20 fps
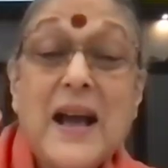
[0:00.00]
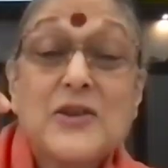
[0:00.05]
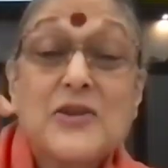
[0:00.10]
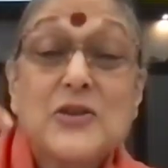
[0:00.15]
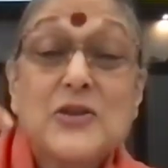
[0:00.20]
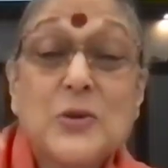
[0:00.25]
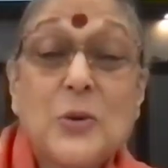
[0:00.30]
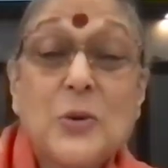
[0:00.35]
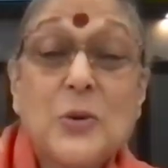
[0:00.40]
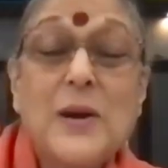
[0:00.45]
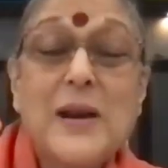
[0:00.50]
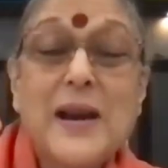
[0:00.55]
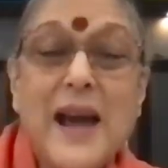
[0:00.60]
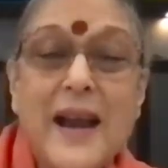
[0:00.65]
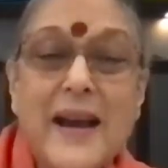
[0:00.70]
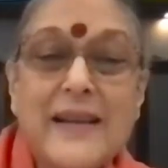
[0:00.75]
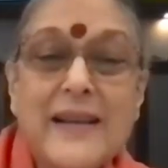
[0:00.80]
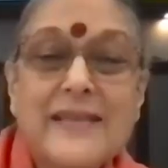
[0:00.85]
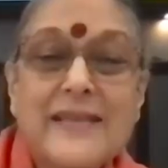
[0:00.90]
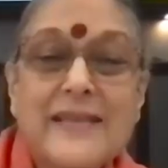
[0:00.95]
So
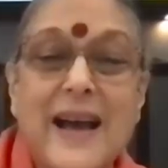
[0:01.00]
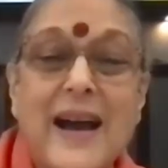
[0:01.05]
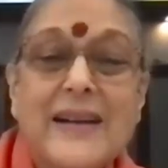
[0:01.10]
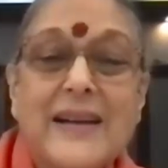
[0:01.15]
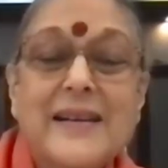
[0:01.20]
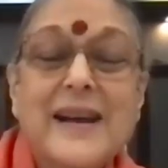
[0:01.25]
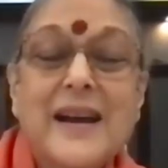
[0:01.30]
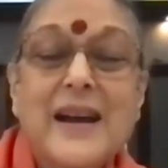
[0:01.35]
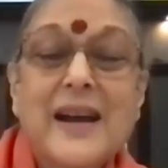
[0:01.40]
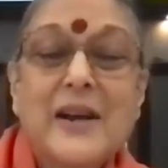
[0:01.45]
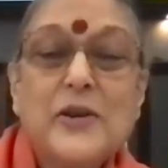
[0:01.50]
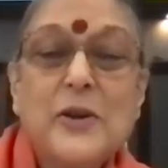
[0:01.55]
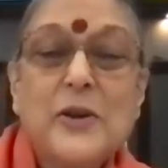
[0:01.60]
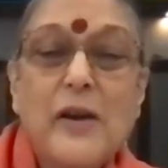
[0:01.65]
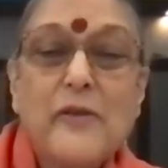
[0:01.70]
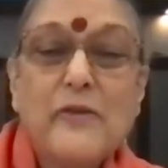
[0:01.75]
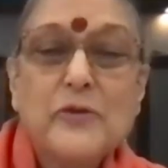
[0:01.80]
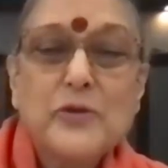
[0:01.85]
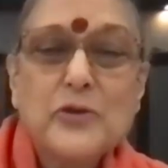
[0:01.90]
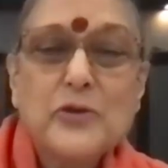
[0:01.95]
like that, you
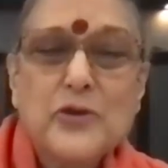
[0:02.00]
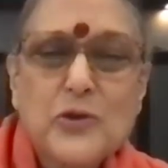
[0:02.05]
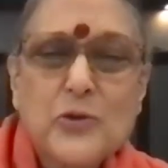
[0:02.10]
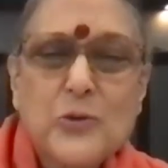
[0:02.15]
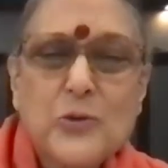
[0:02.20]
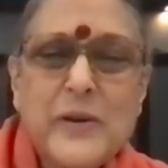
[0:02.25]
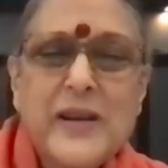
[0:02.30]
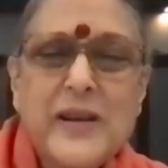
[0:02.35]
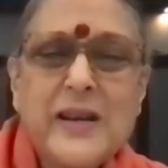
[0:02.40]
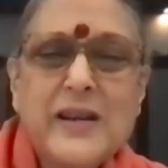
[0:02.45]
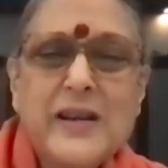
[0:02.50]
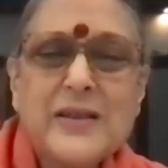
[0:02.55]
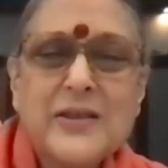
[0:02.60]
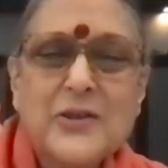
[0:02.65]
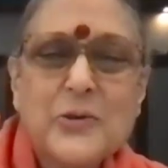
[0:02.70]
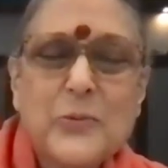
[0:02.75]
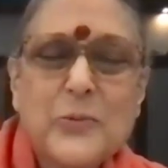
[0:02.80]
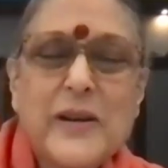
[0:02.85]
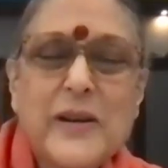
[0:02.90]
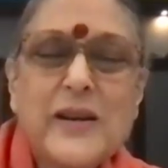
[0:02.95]
have to
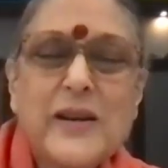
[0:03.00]
squeeze